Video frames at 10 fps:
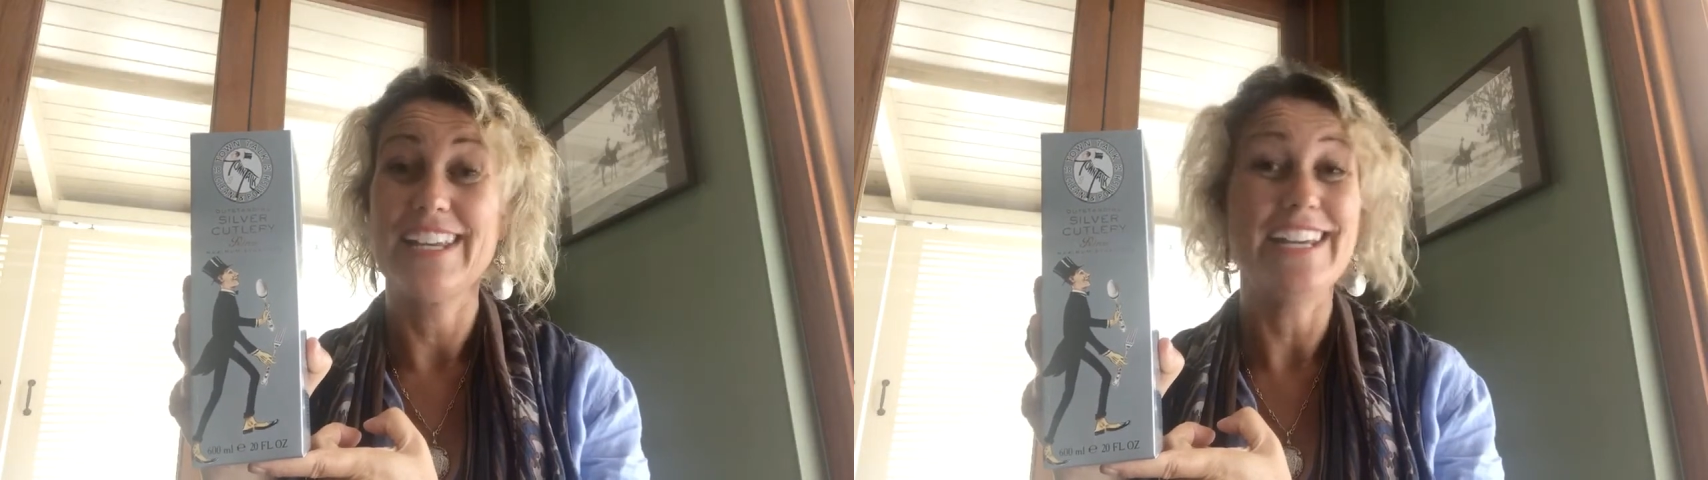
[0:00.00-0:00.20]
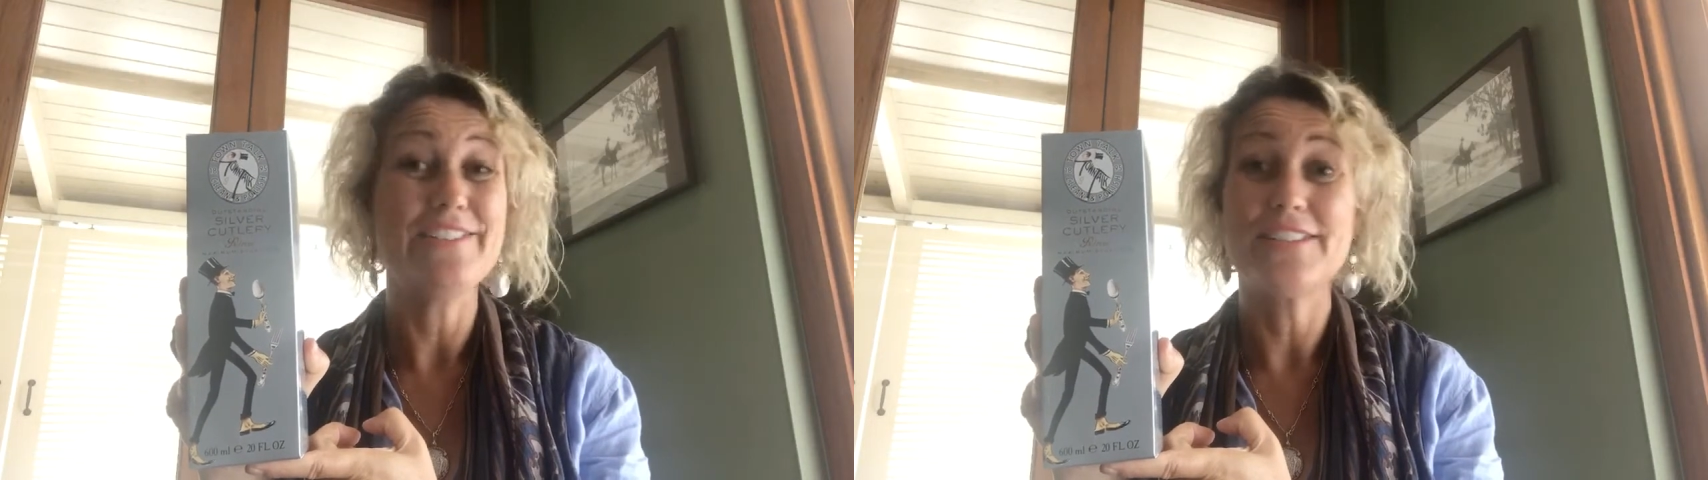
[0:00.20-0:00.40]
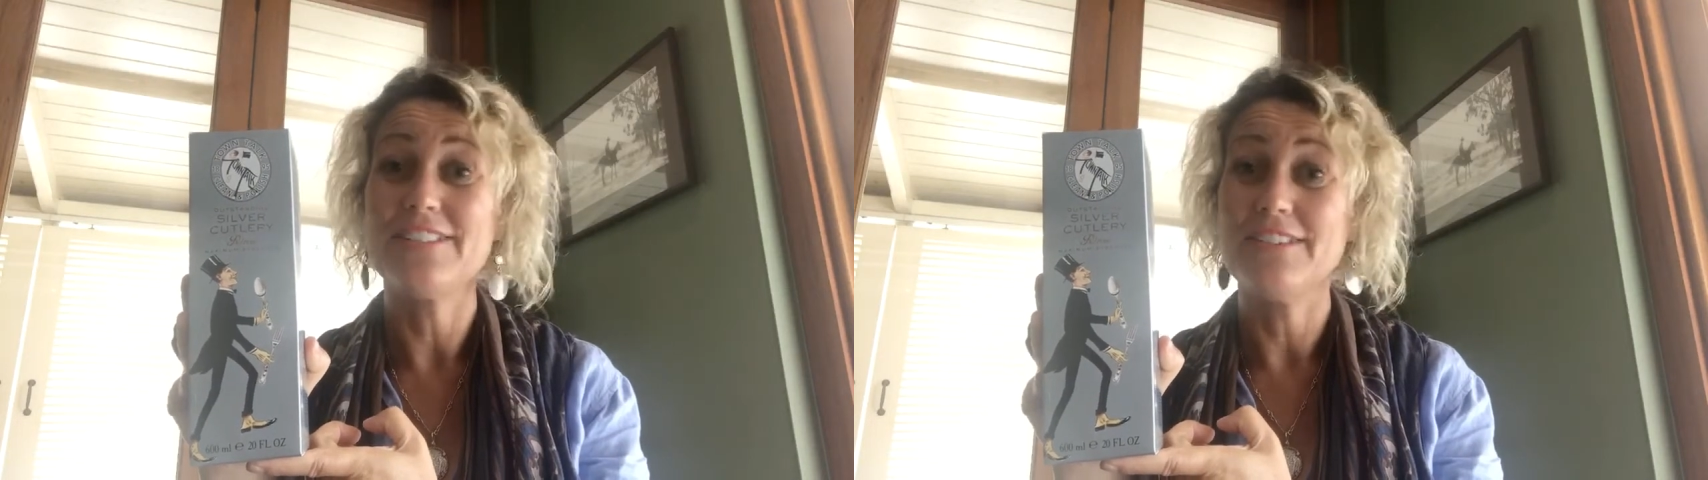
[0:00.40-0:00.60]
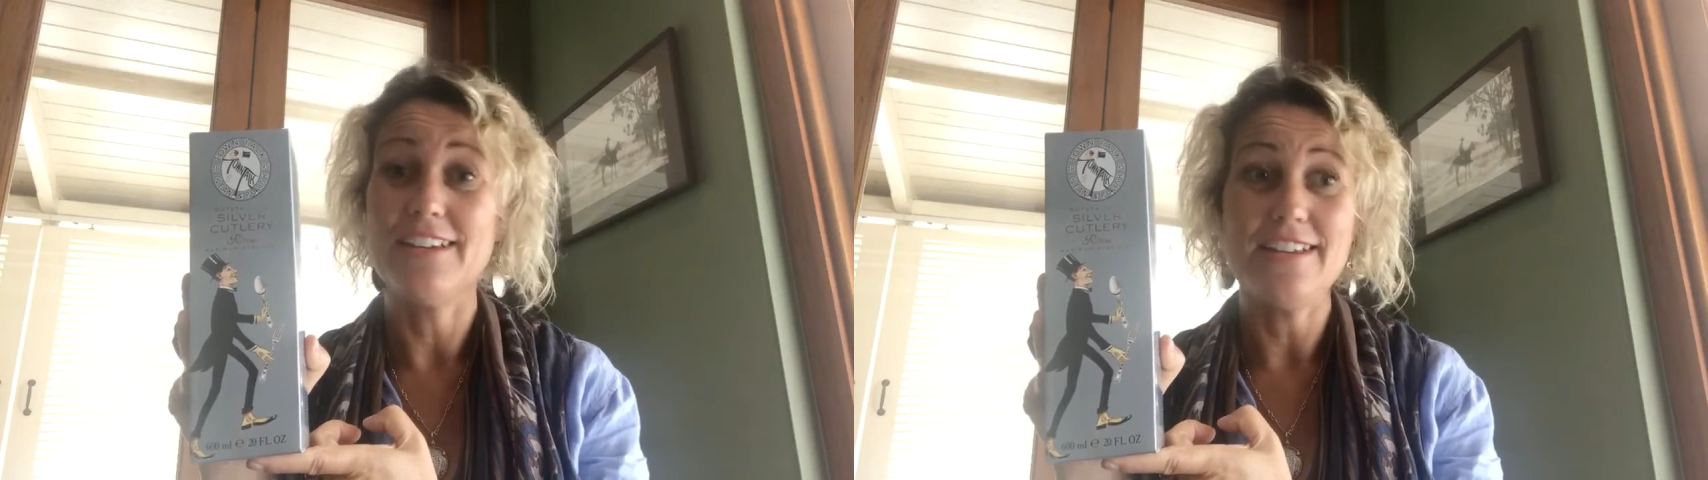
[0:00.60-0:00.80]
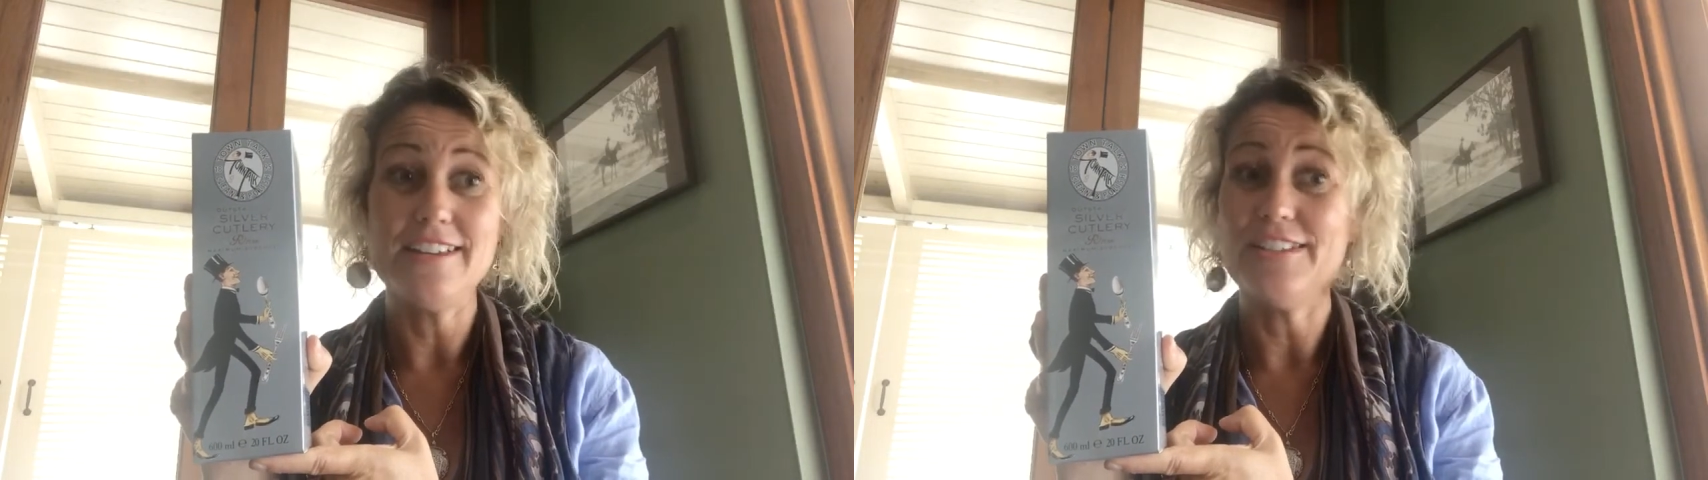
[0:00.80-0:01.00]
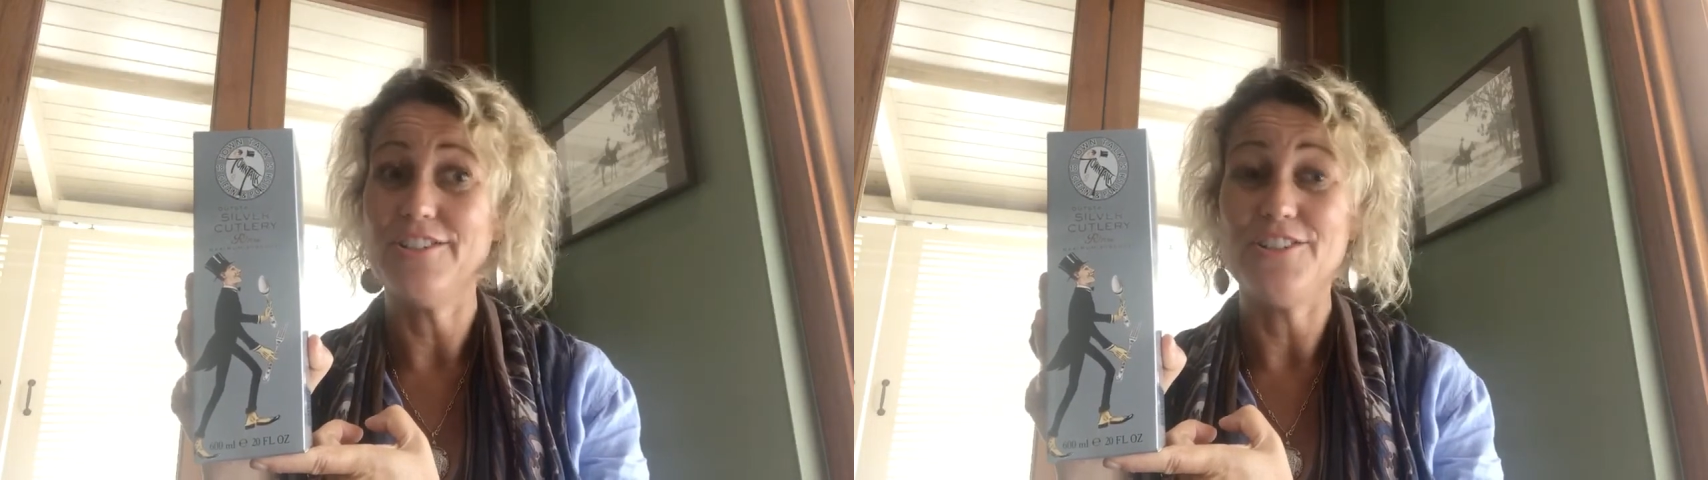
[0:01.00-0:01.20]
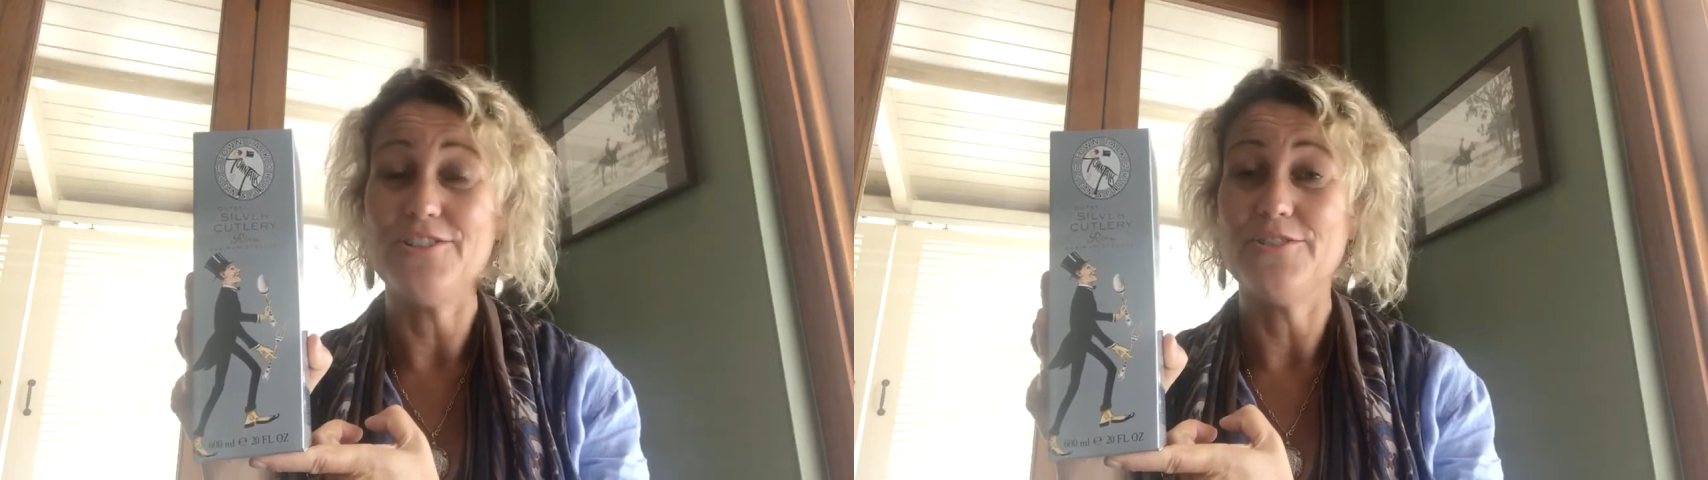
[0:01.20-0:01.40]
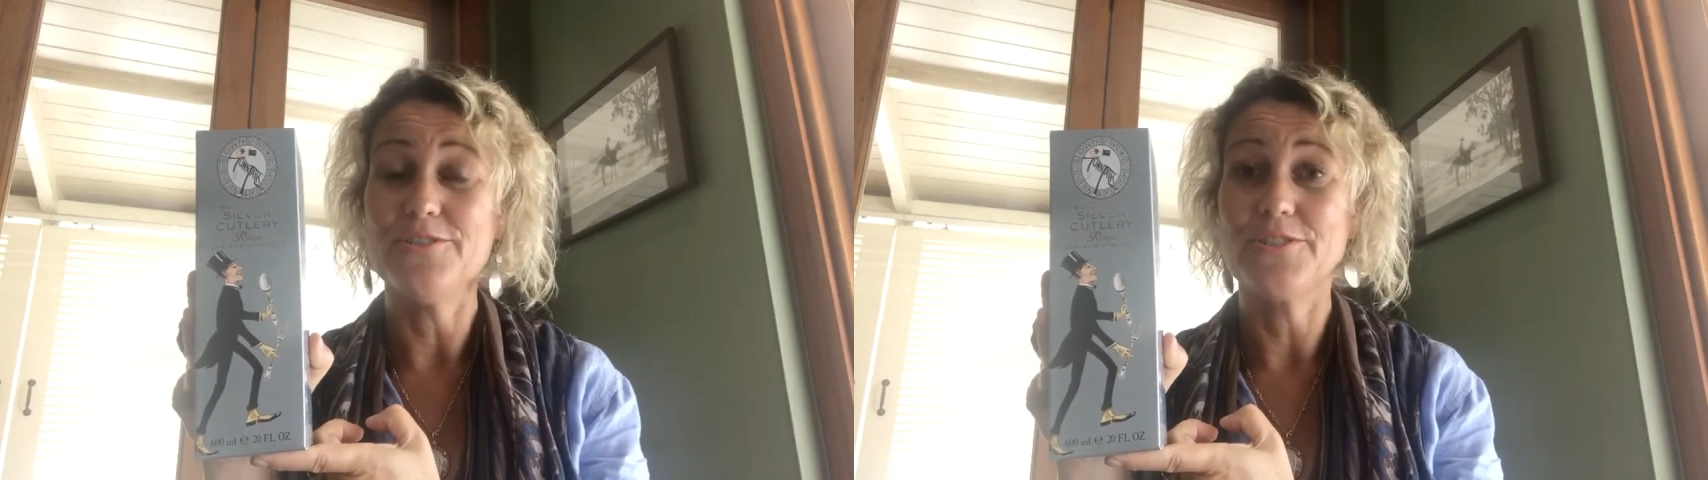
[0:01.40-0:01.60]
It's easy to
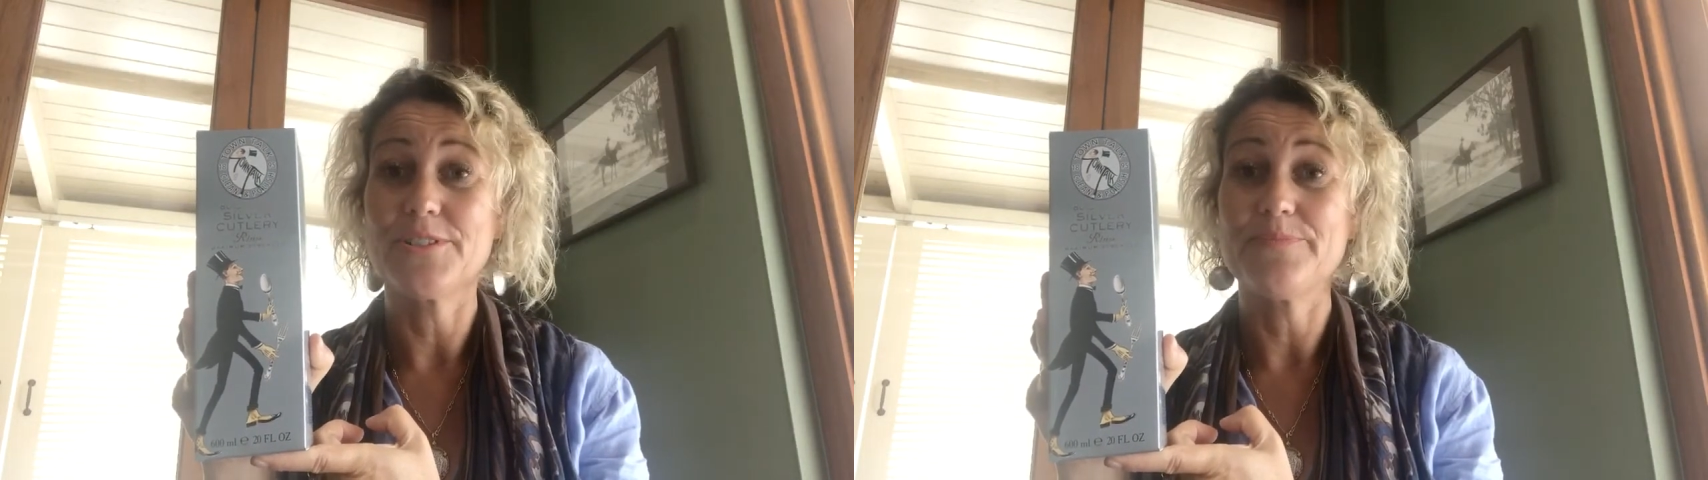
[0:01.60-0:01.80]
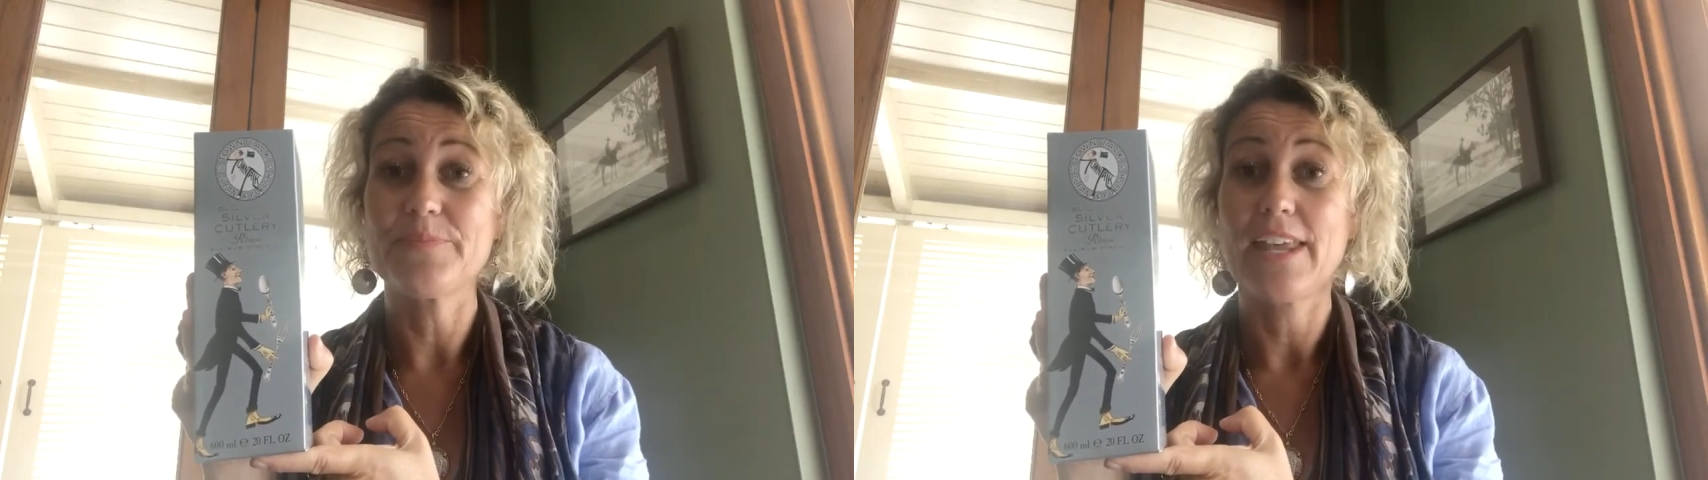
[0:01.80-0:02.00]
use.